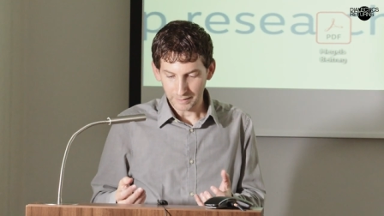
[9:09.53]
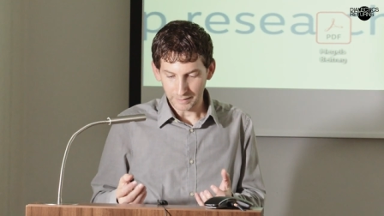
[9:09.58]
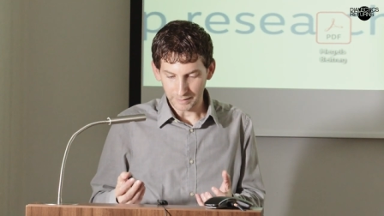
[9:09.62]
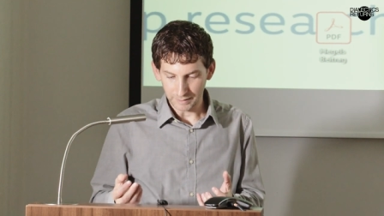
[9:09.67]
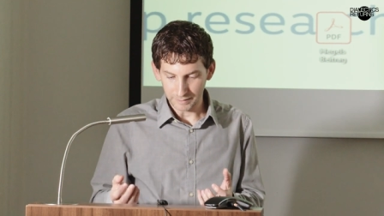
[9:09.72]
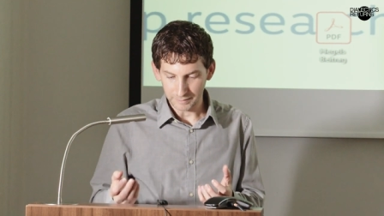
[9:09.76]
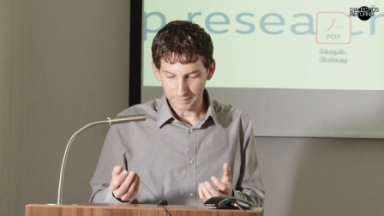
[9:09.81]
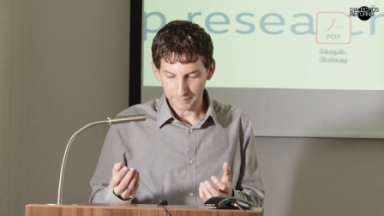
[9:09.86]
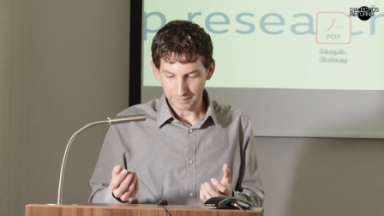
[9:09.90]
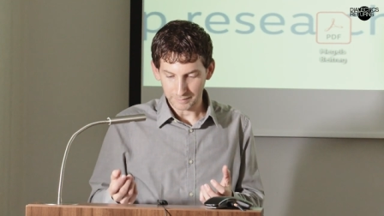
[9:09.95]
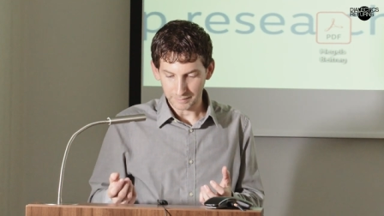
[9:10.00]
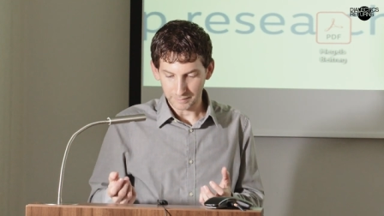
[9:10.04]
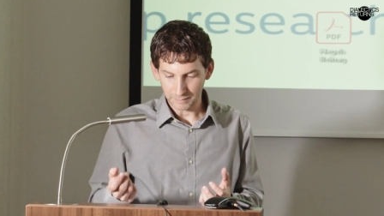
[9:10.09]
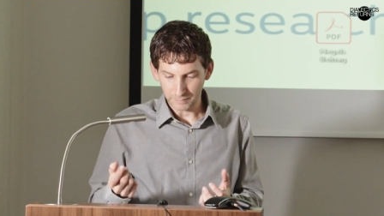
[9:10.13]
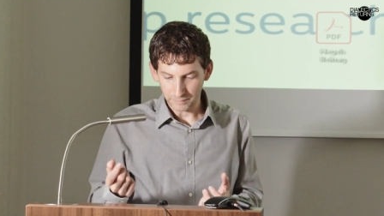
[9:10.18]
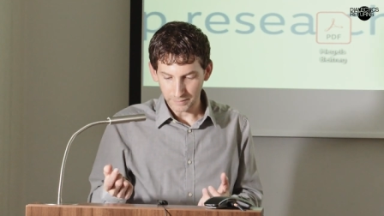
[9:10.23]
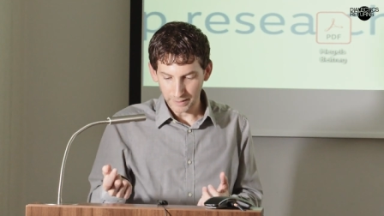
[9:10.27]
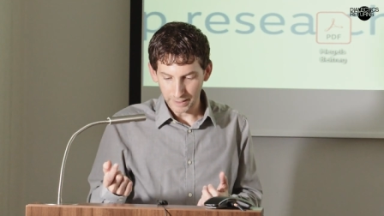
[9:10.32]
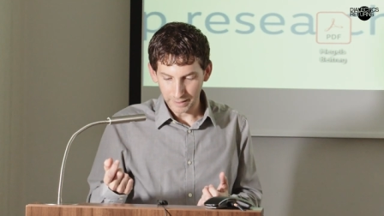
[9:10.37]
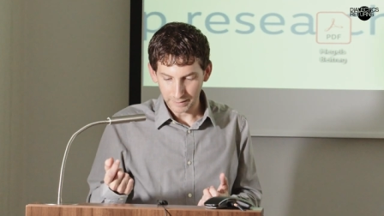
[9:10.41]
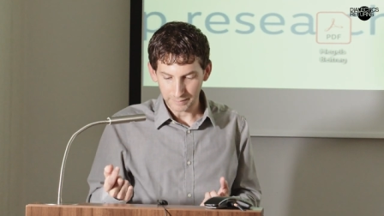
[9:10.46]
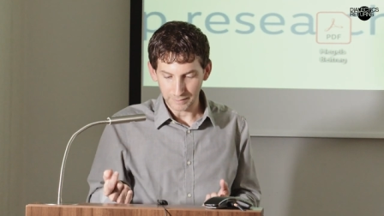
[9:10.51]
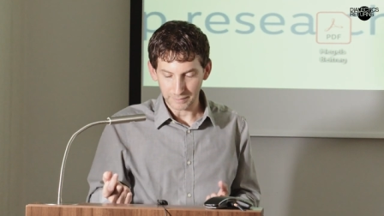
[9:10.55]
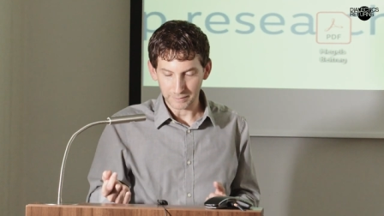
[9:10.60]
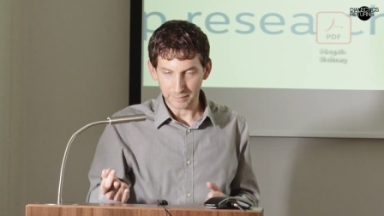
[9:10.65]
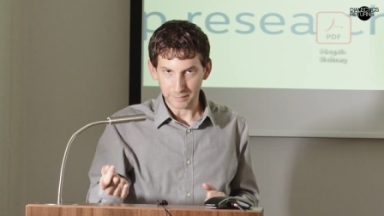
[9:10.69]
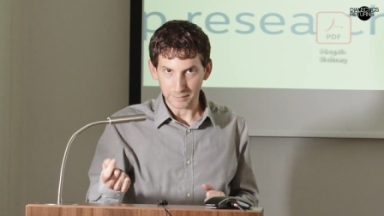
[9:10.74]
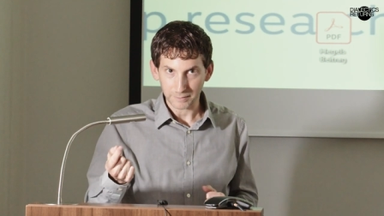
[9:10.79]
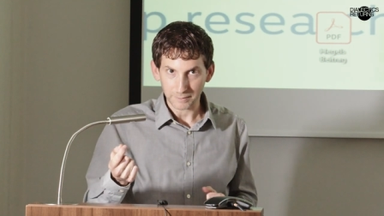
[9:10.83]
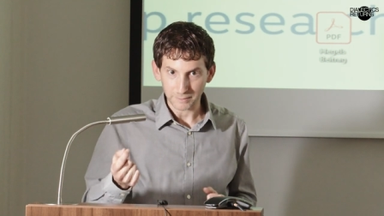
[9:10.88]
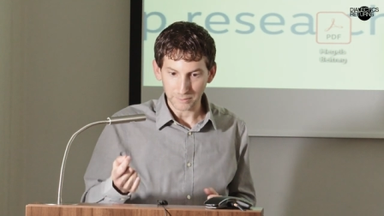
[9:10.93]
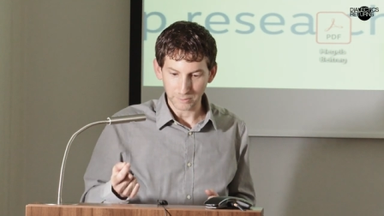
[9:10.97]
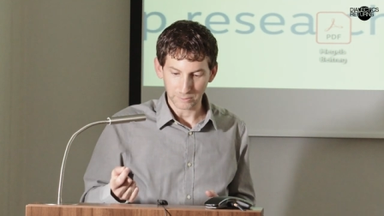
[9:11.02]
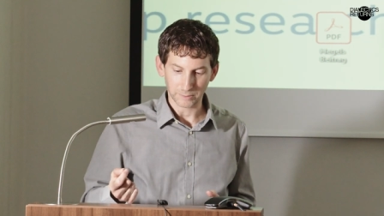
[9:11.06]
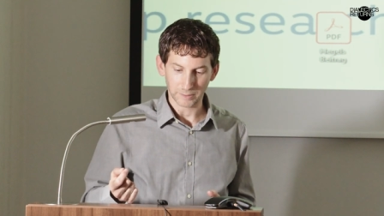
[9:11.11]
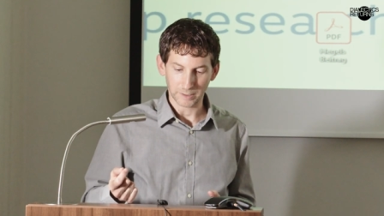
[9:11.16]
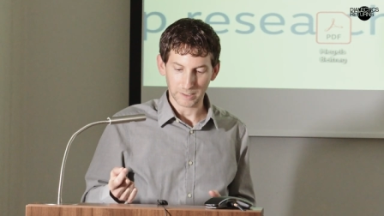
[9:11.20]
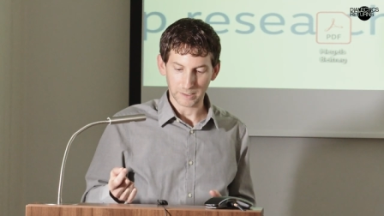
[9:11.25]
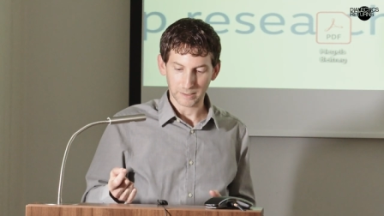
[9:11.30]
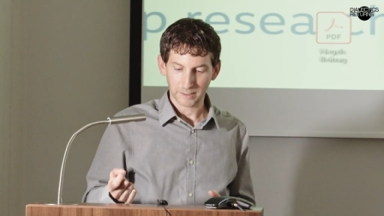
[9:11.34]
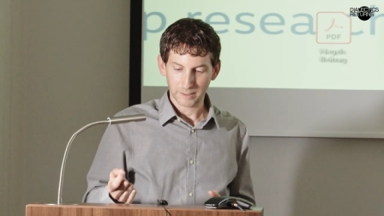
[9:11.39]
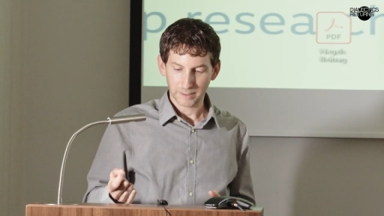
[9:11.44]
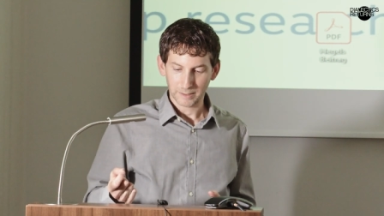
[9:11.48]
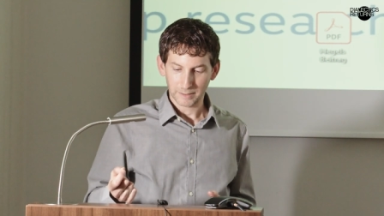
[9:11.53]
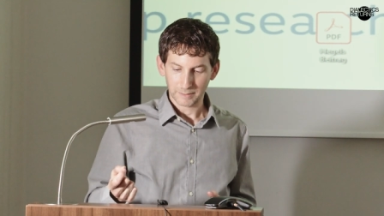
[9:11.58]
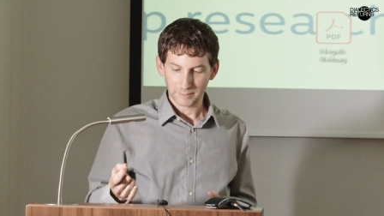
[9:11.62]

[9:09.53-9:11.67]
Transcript: is the fact that the story